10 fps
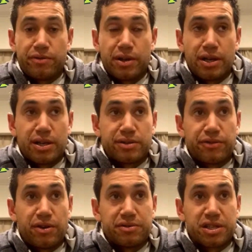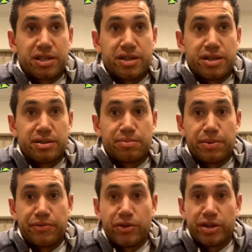the last 5 or 6 years. It's
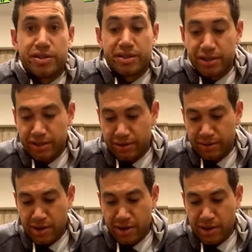been very consistent.